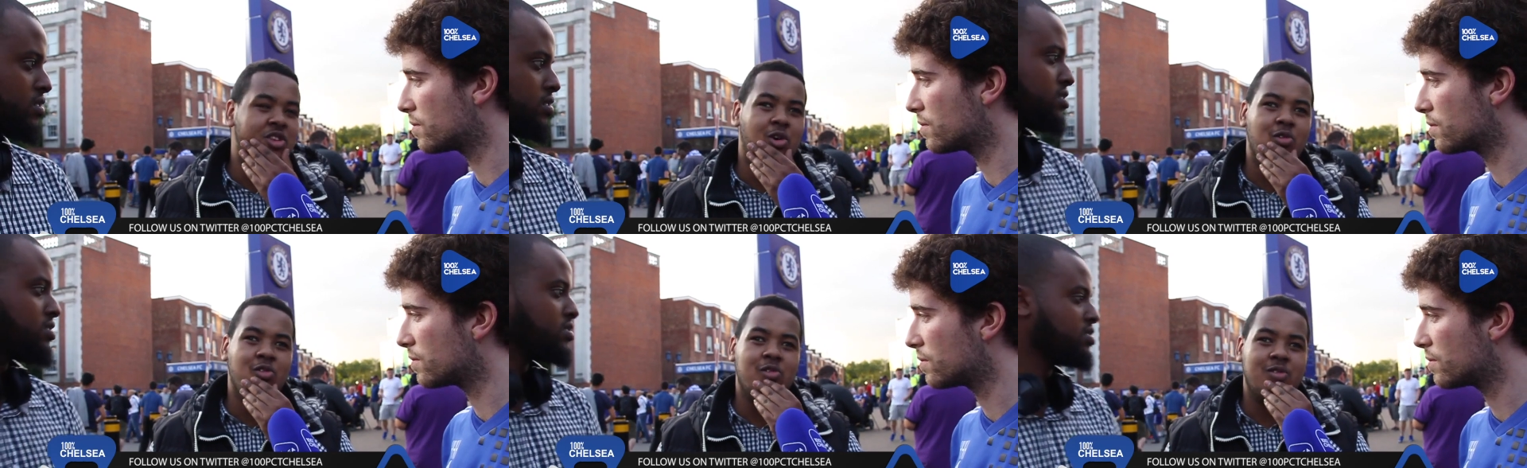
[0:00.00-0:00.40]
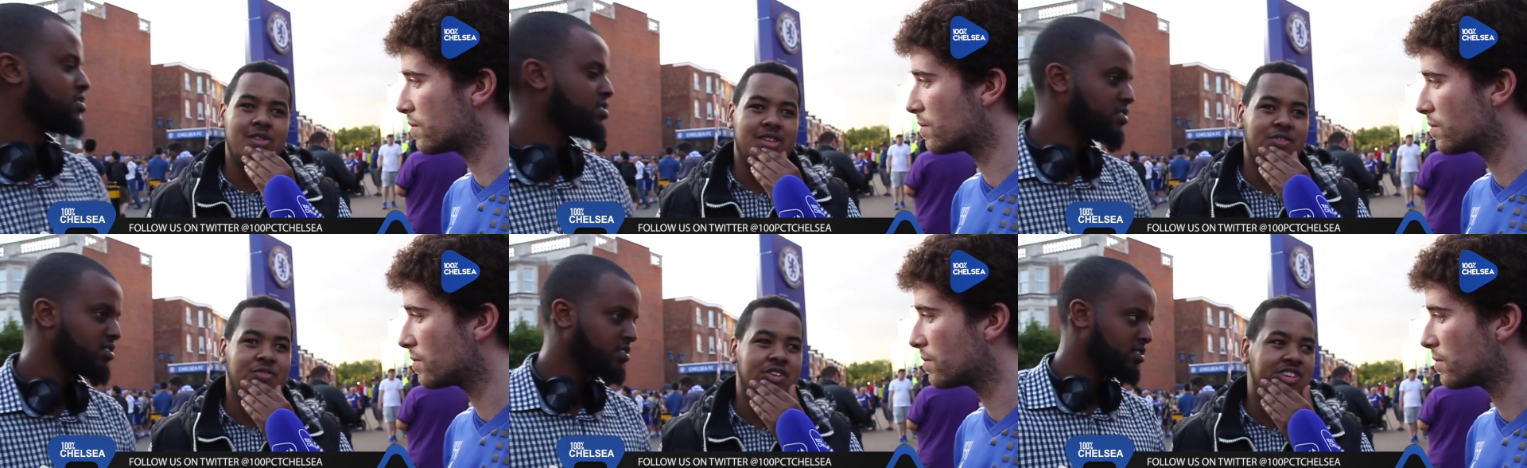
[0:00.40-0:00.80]
Speaker 1: dull
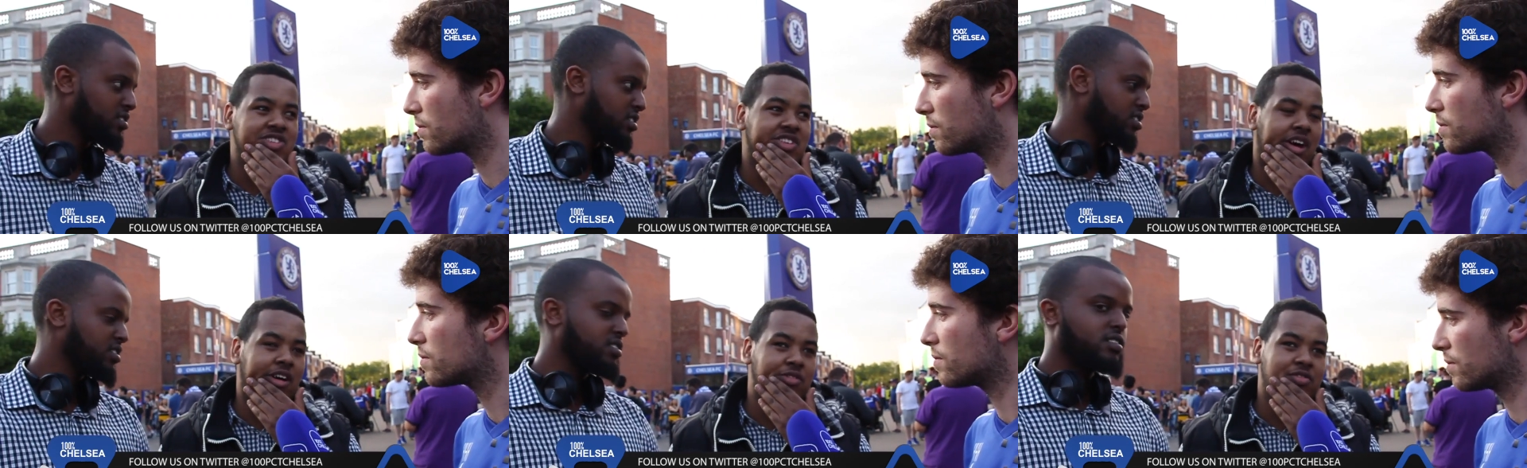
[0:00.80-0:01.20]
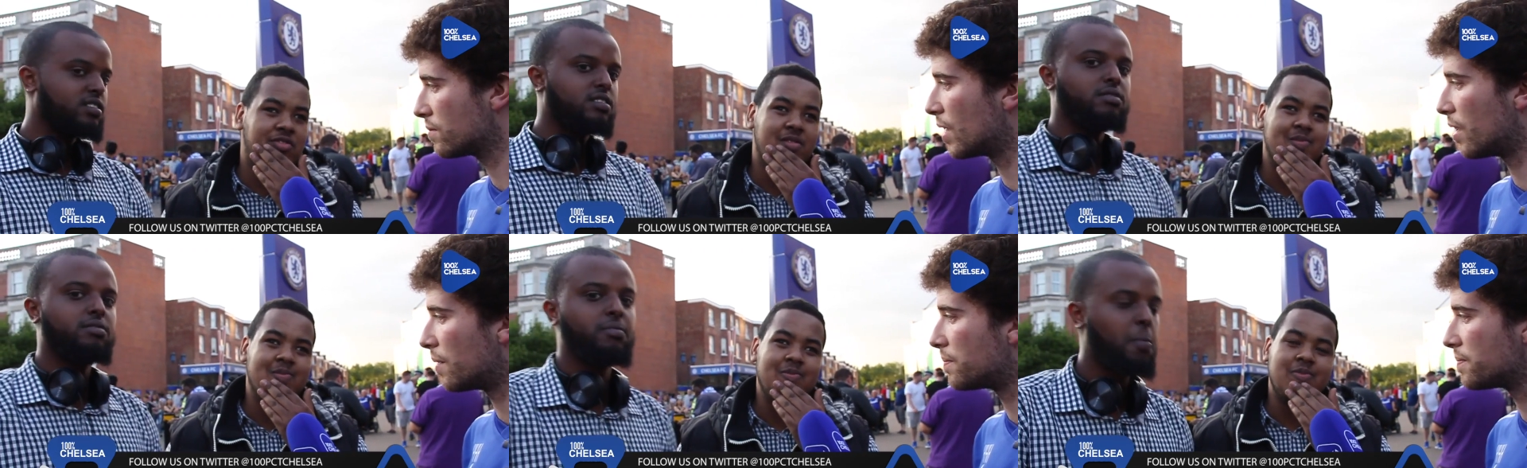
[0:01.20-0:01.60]
in the first half.
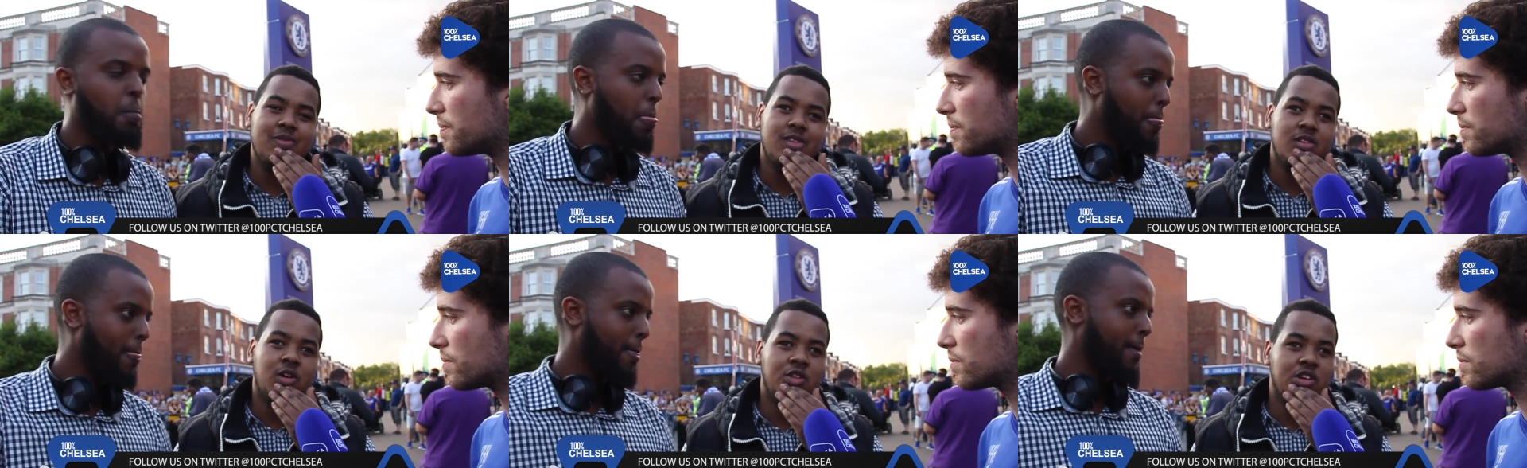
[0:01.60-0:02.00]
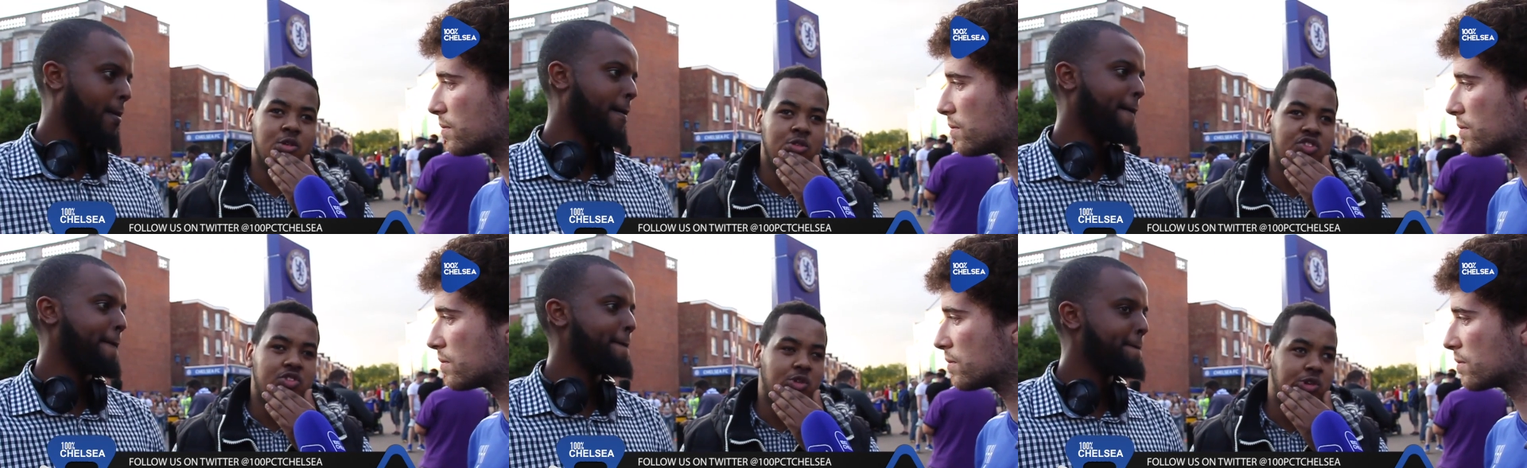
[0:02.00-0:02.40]
Yeah. Although
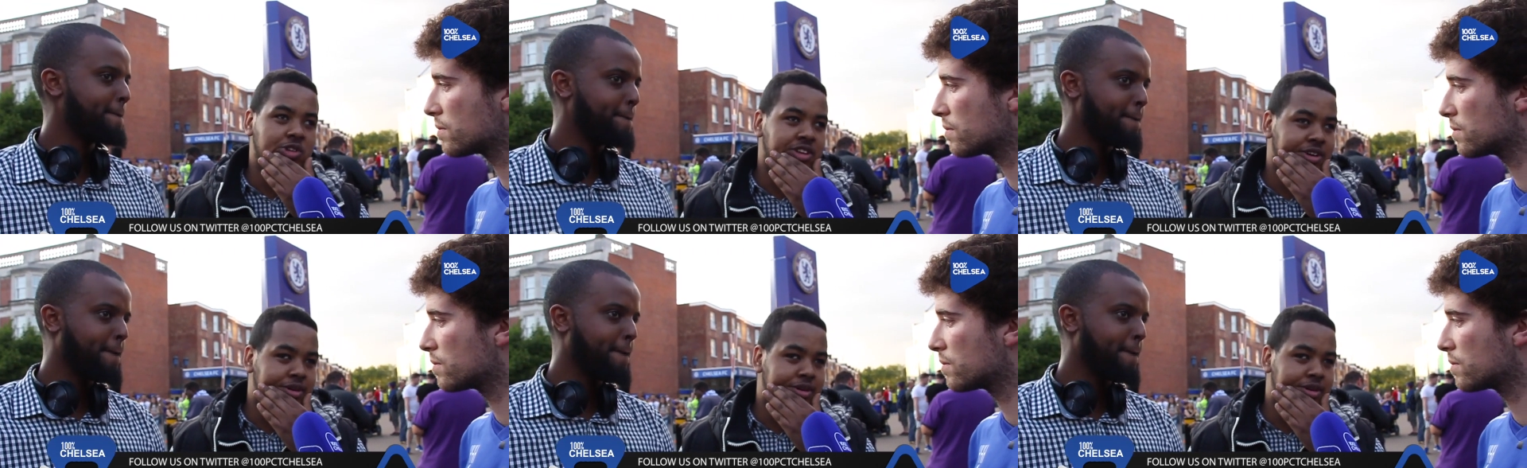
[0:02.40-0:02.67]
we scored,